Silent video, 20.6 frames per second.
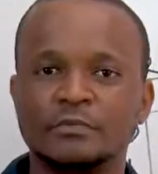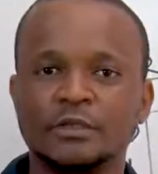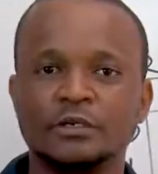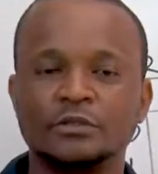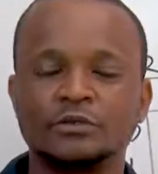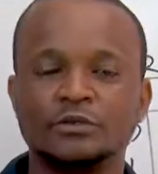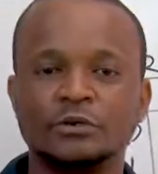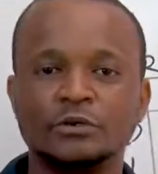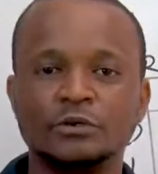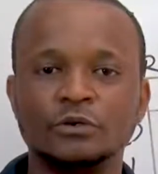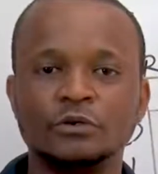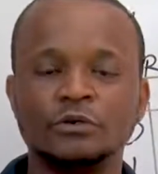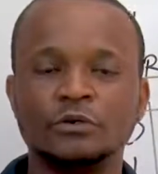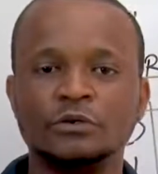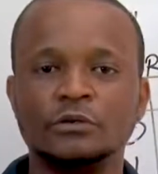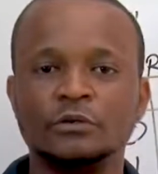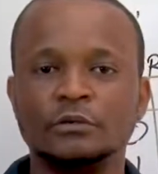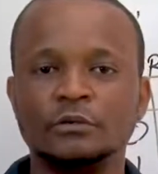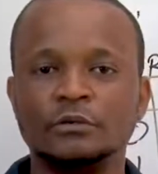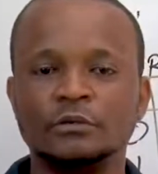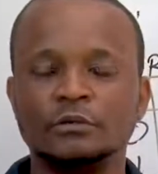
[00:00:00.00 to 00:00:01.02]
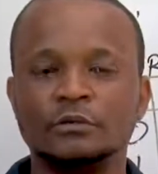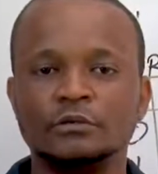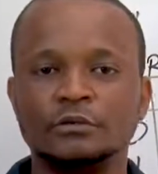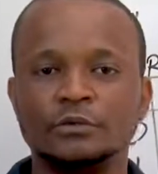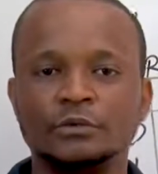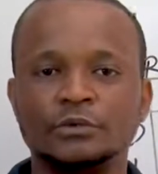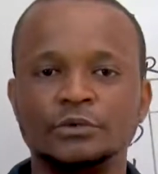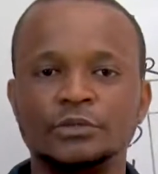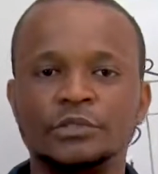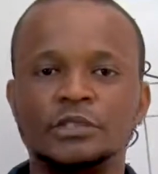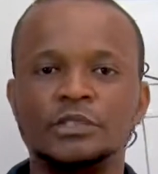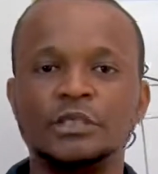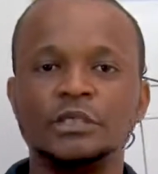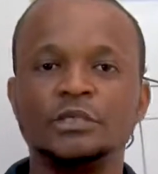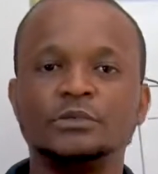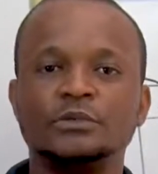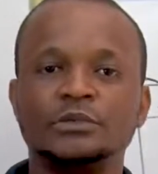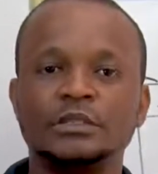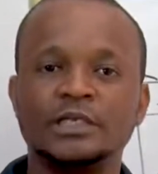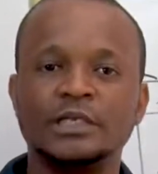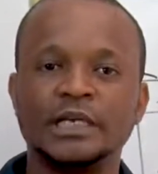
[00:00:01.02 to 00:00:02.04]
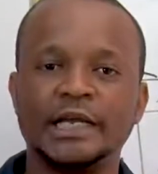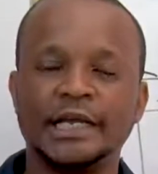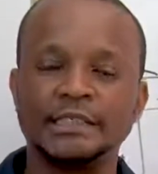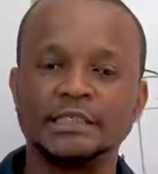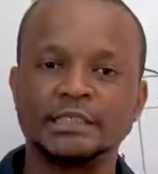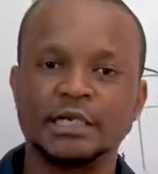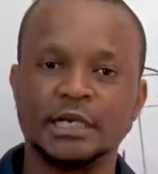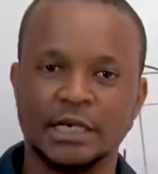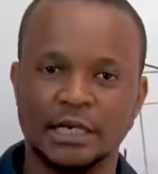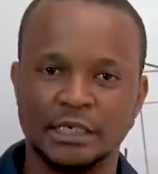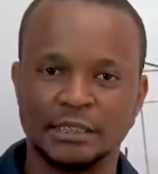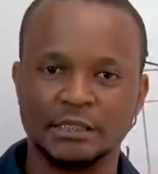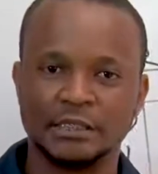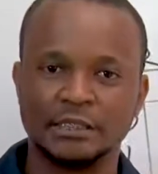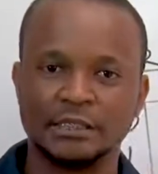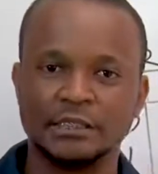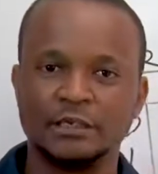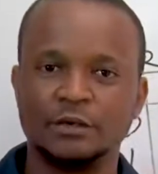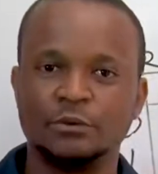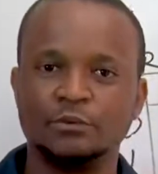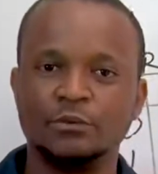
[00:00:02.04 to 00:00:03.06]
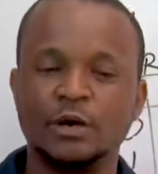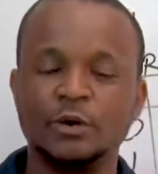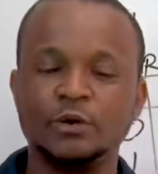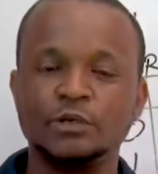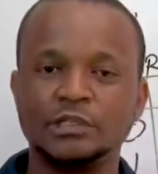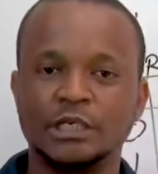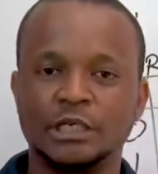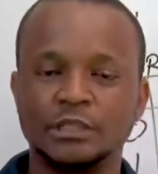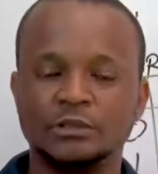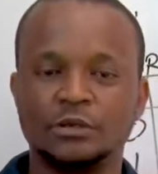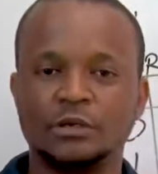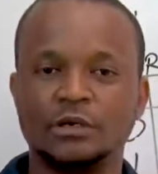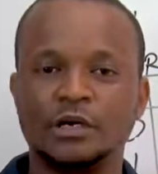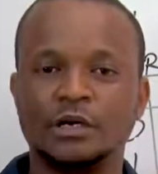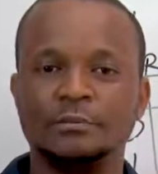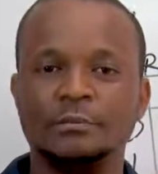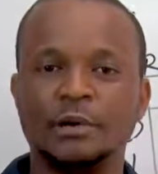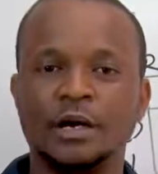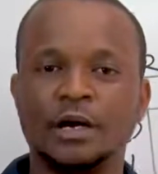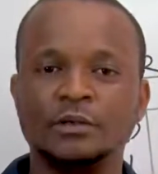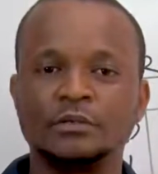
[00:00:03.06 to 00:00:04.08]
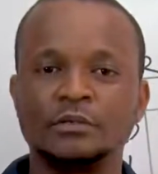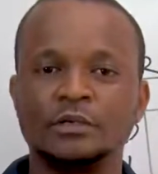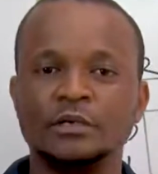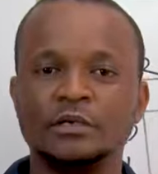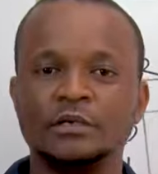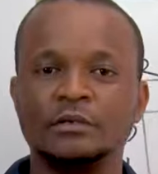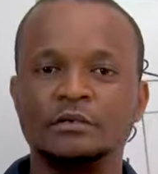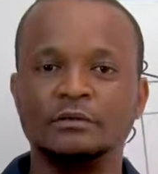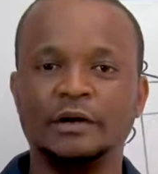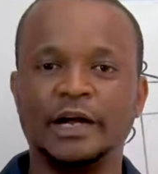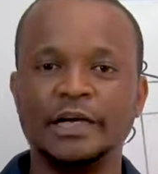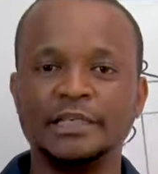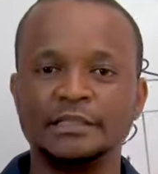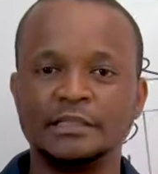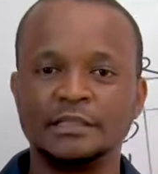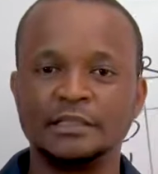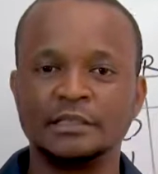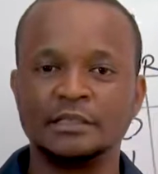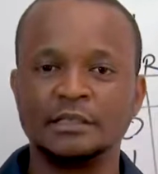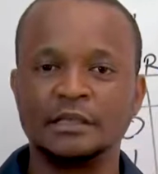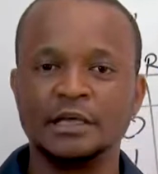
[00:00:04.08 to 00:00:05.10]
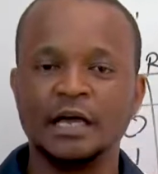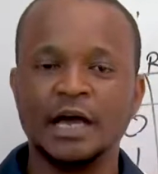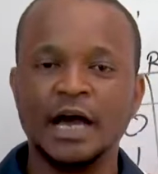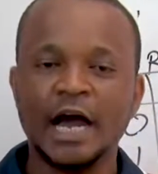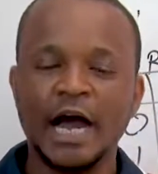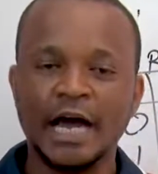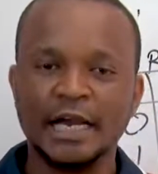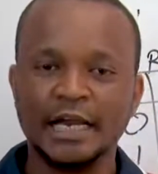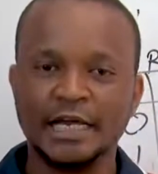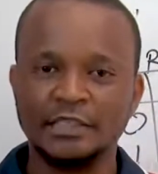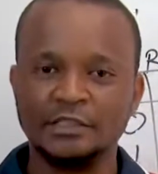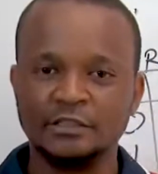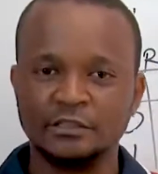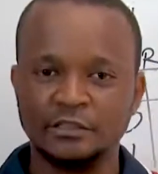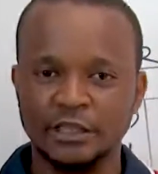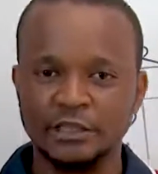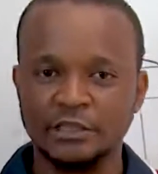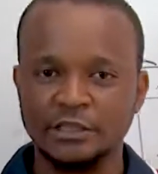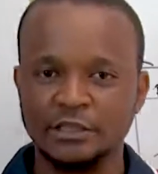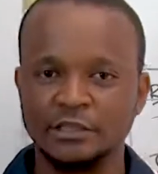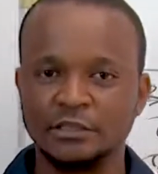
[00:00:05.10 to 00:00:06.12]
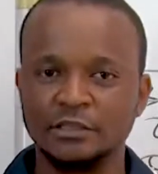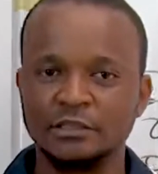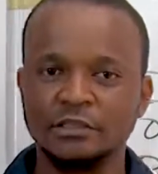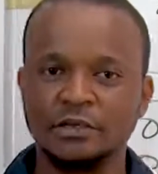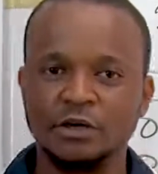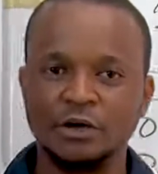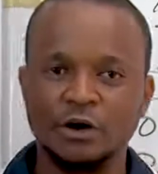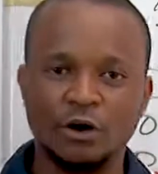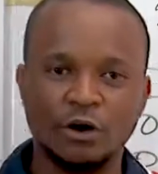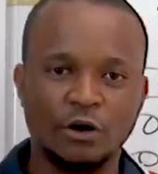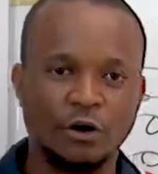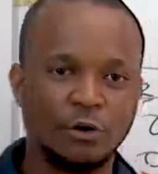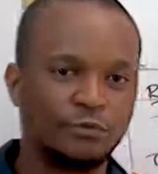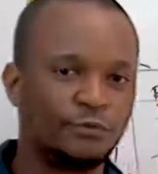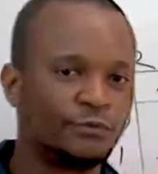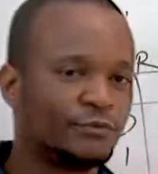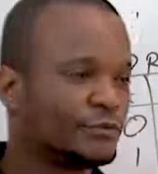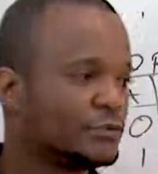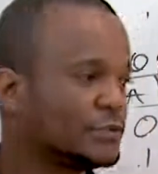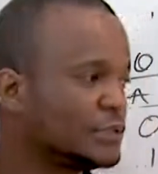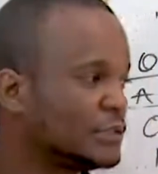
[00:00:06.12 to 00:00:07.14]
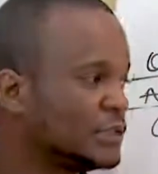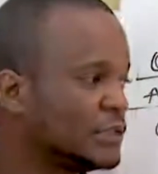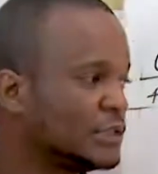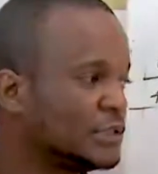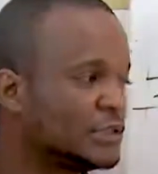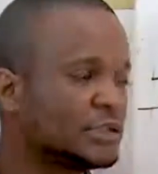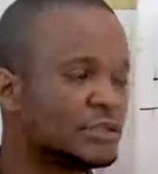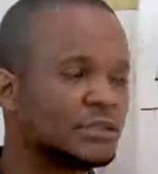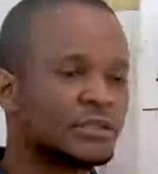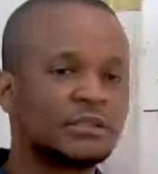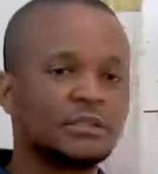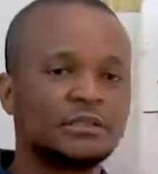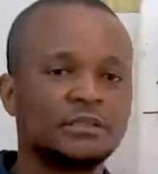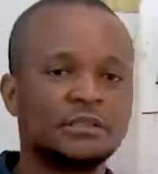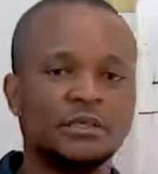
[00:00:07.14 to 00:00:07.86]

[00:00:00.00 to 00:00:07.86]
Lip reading: So we'll see you in the next class where we shall talk about writing and addressing of these